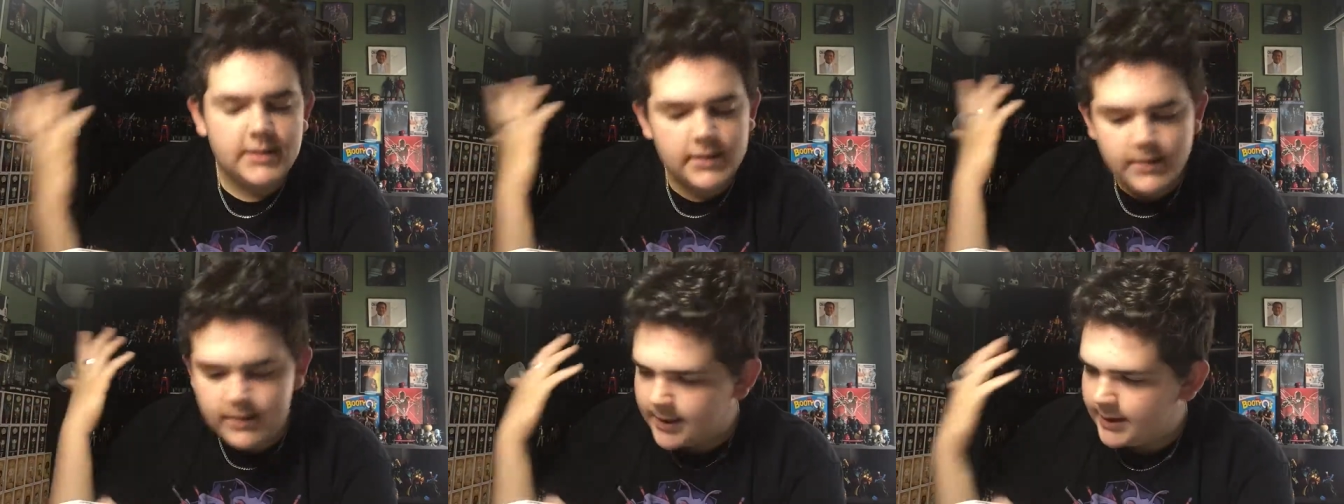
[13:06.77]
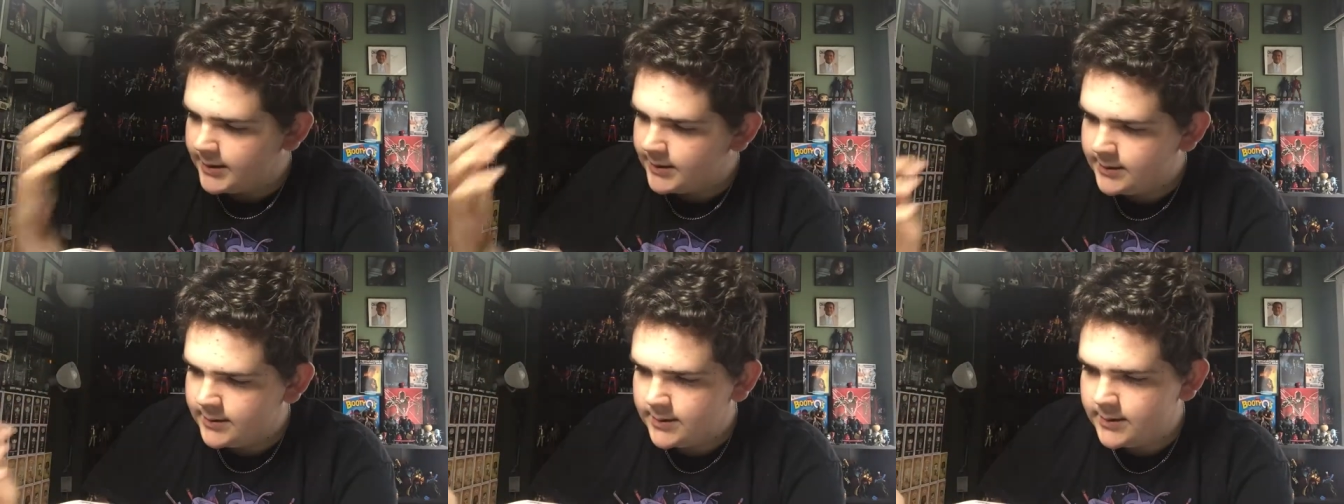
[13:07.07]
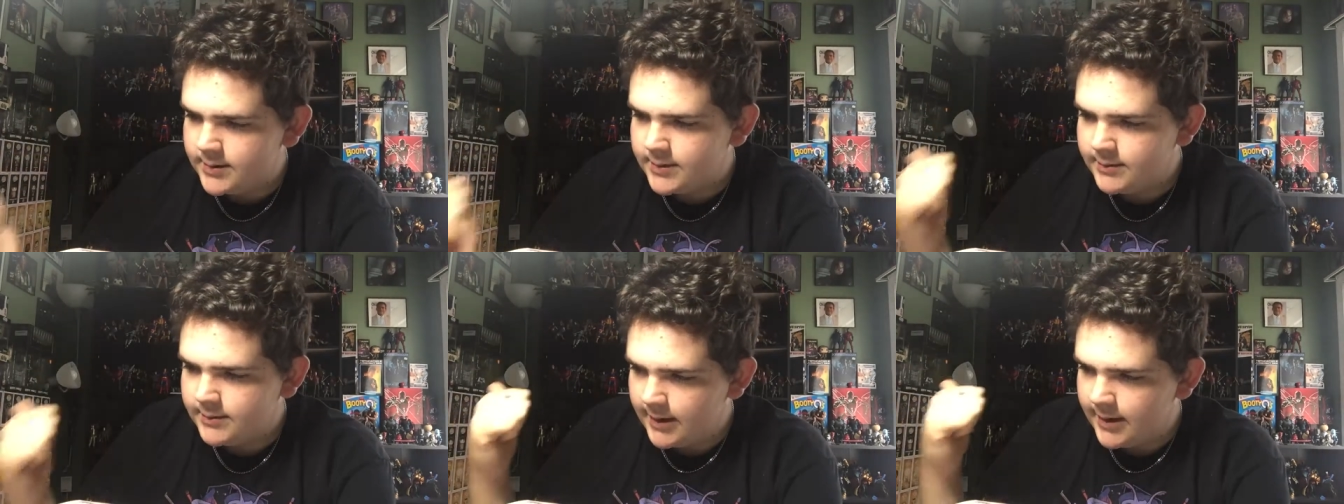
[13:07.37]
It's like,
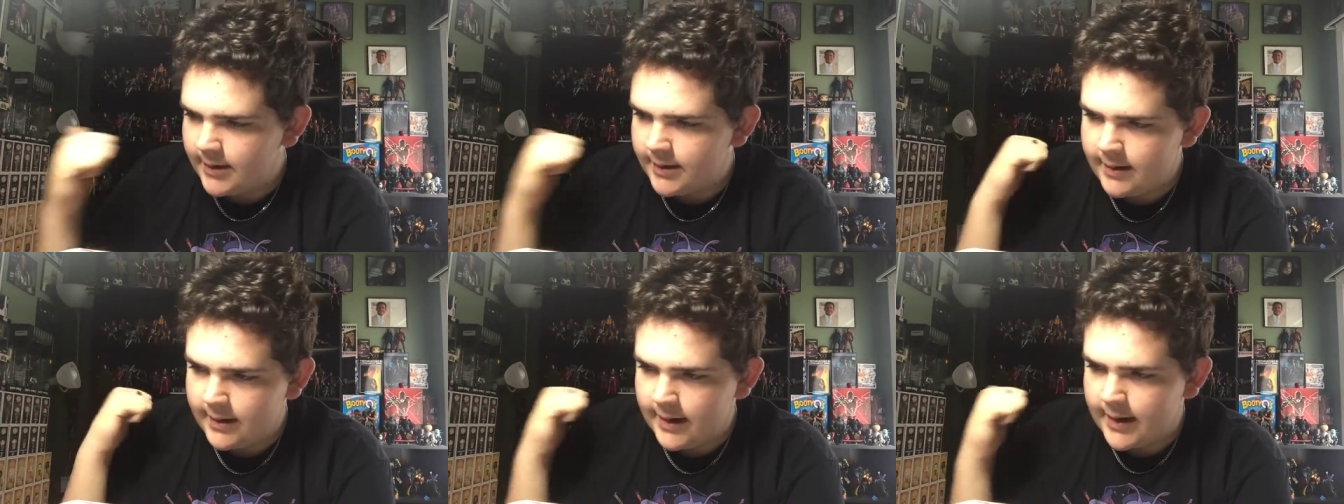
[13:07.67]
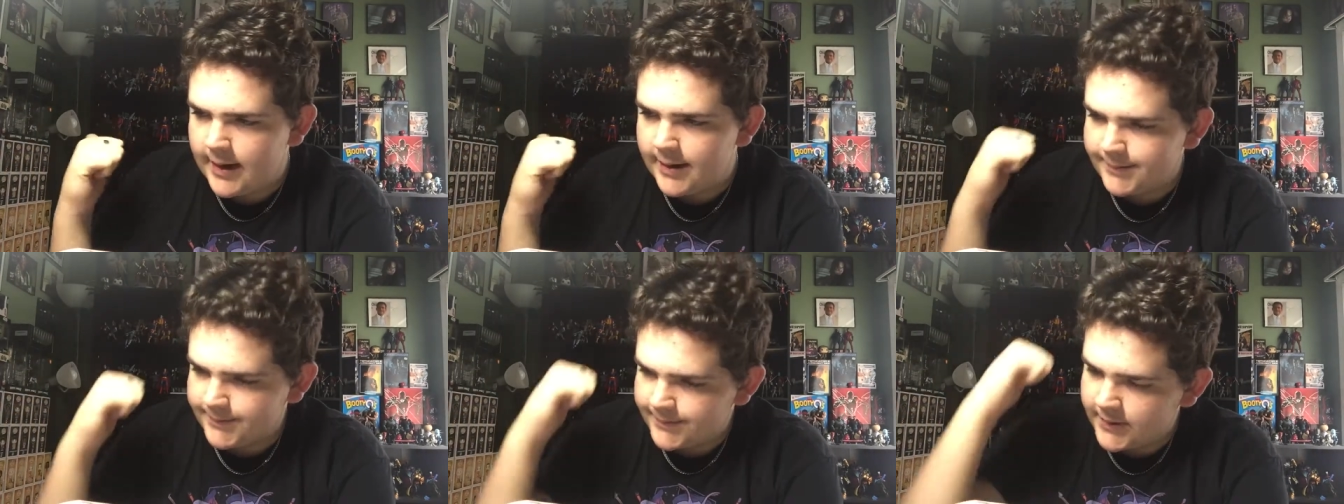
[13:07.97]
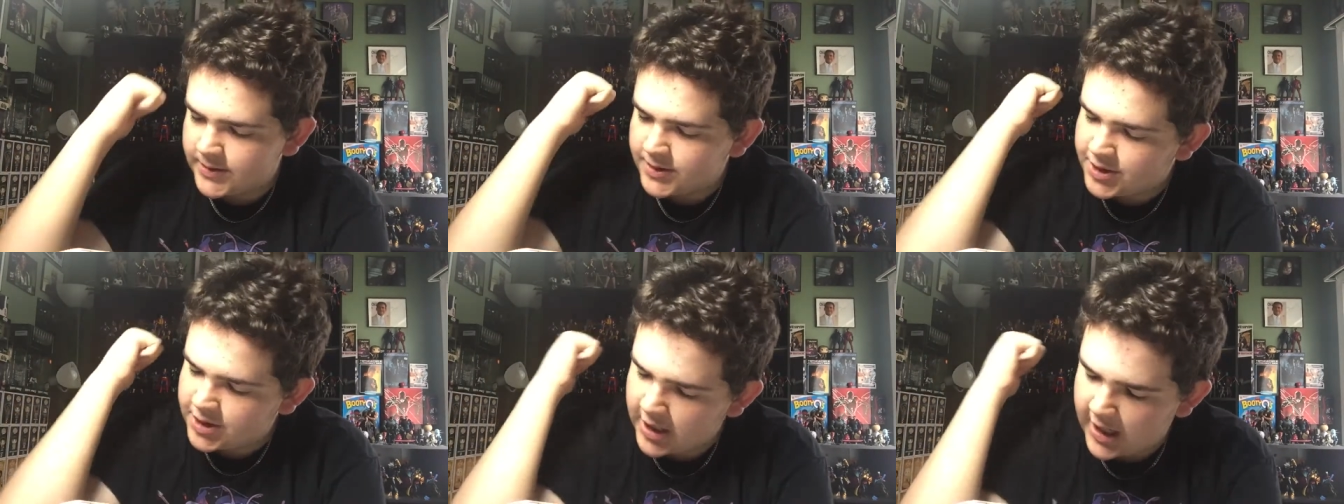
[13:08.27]
uh,
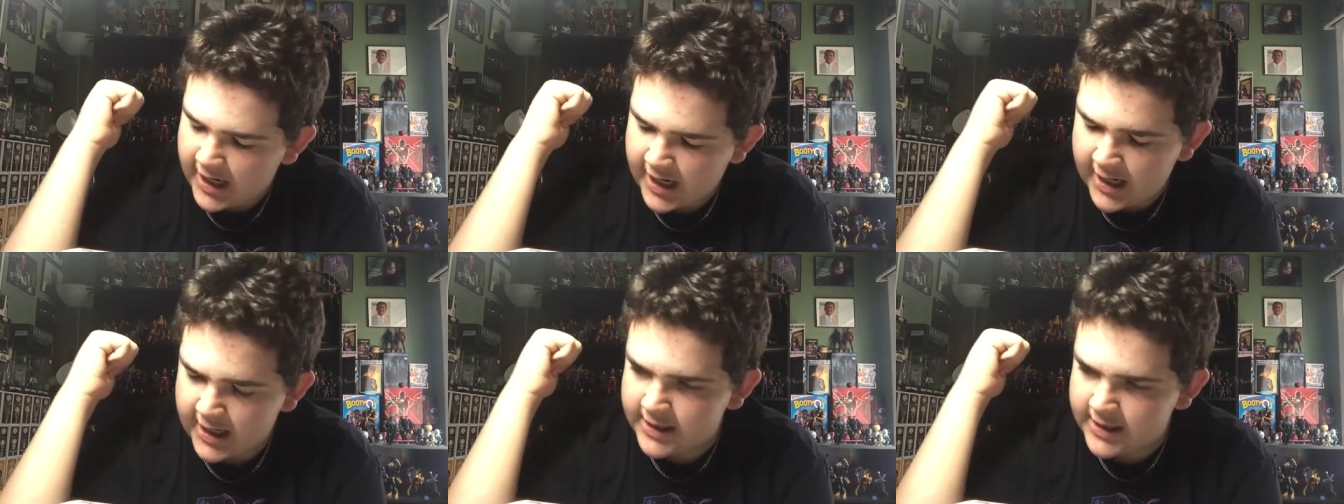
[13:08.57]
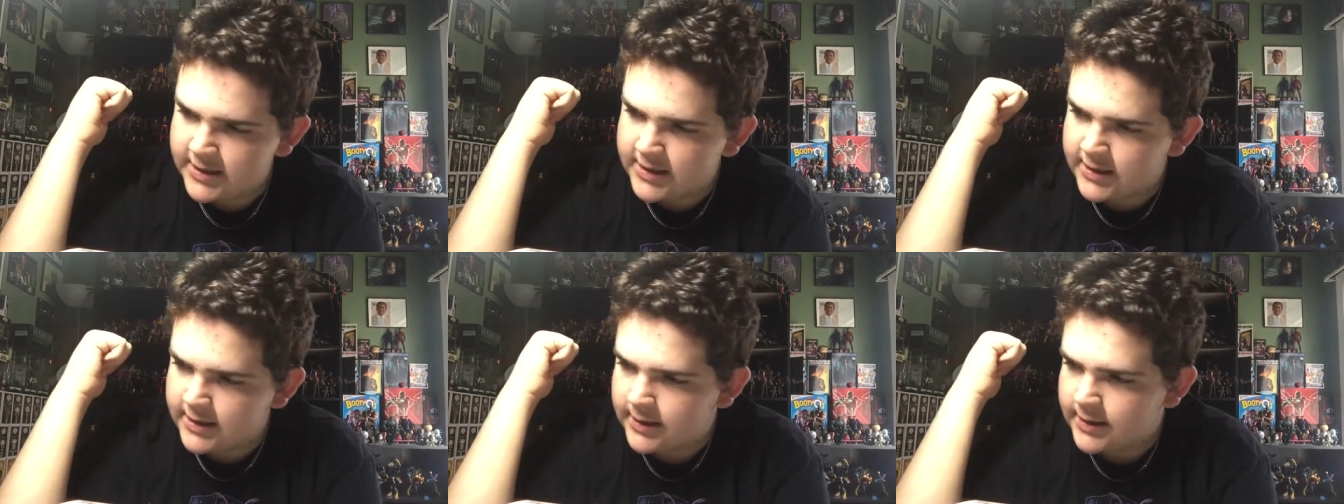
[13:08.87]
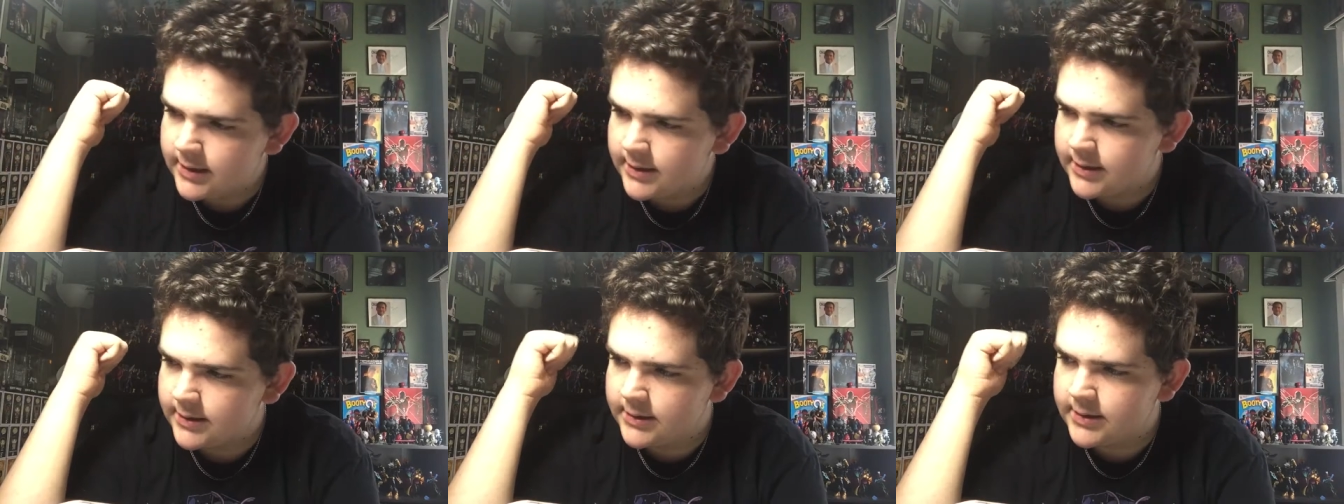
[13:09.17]
but Jaws.
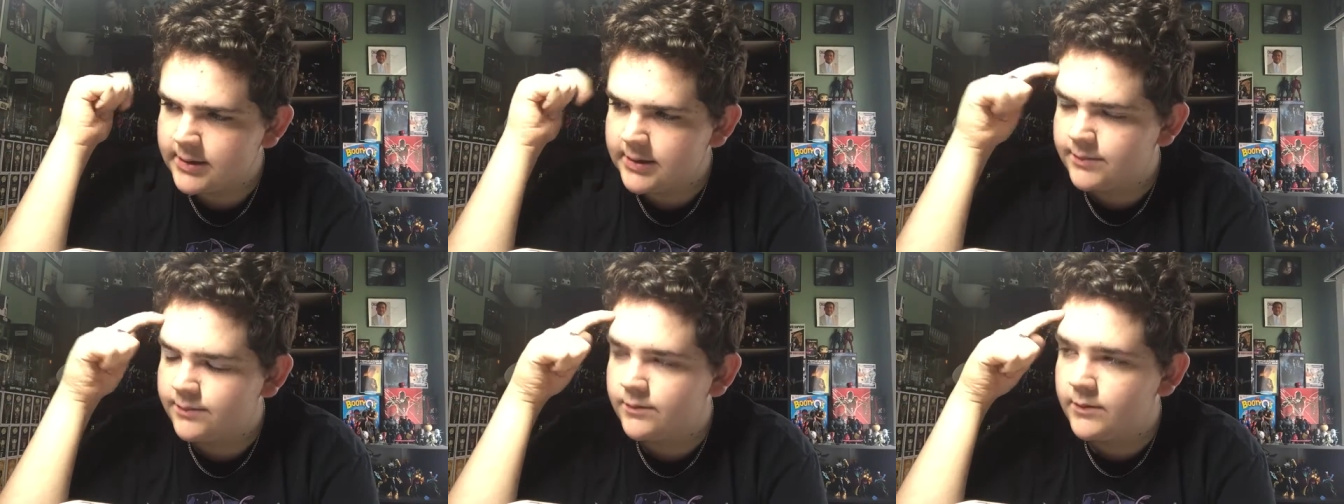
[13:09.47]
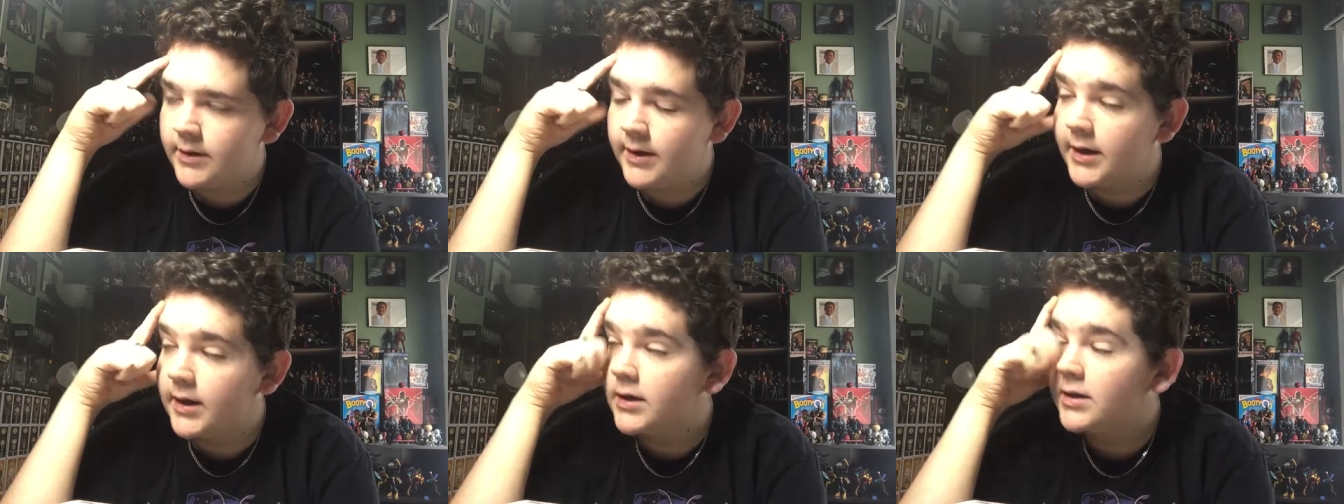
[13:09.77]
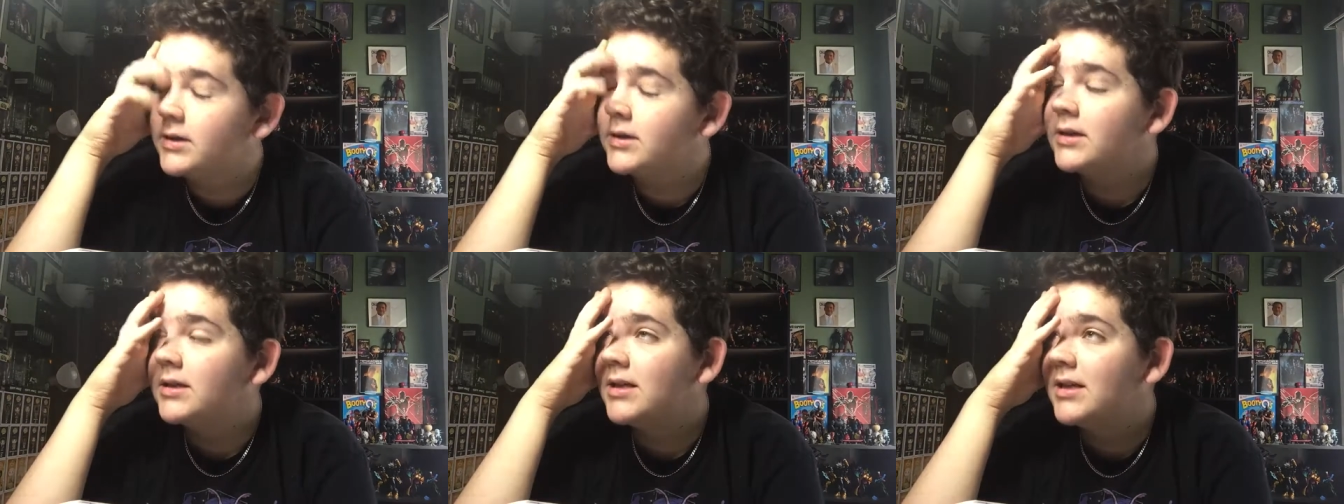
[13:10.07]
What
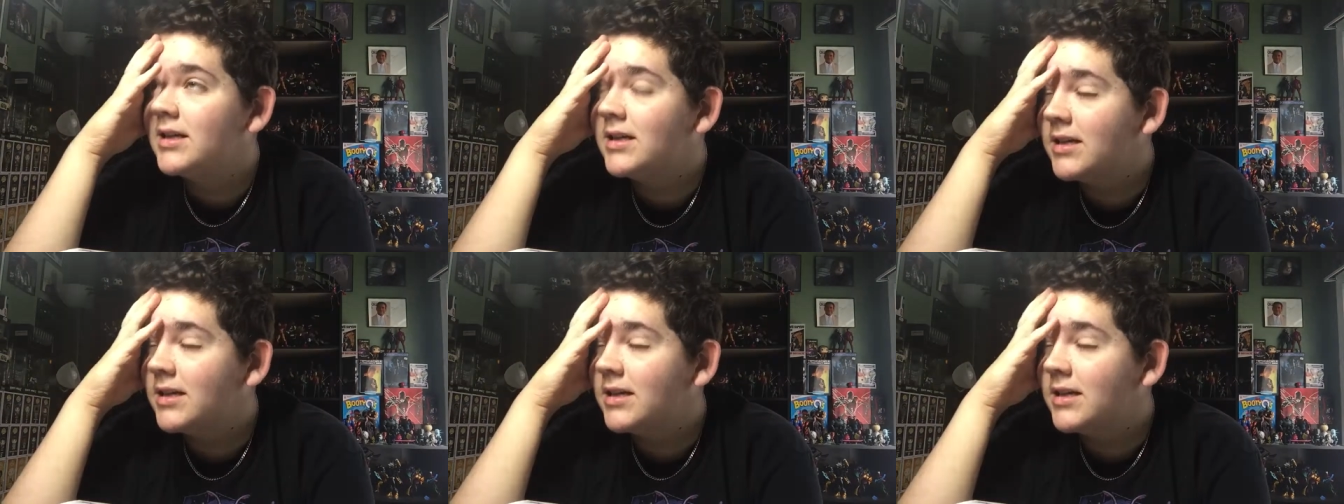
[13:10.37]
else?